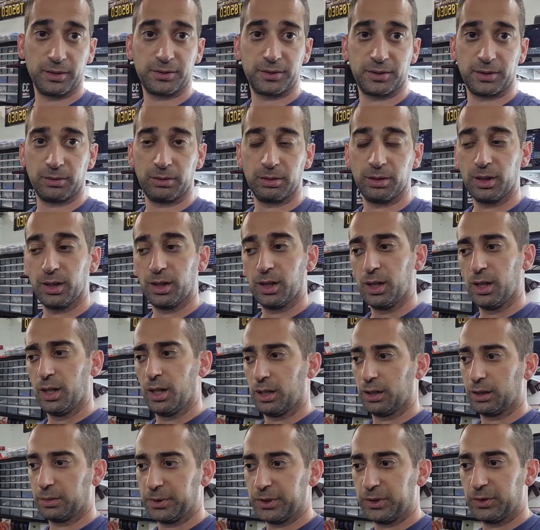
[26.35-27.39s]
So
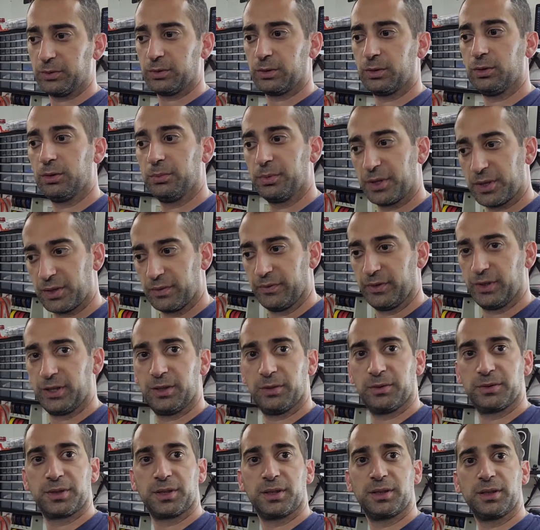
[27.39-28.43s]
I'm going to be doing a whole bunch of
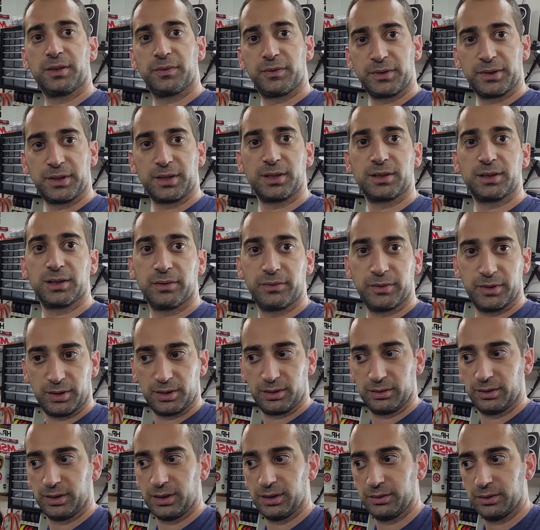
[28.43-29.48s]
videos on different things I've
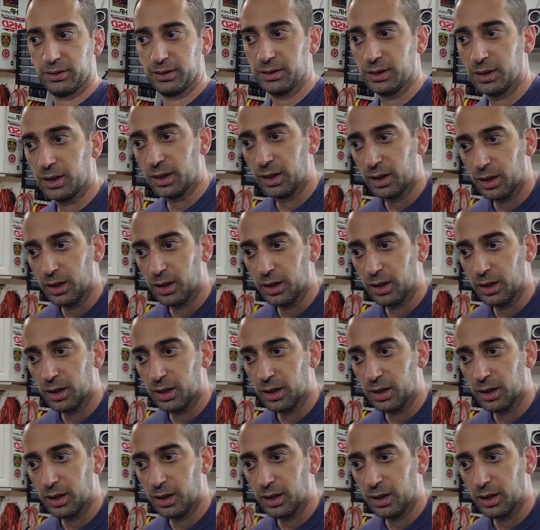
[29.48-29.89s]
done lately.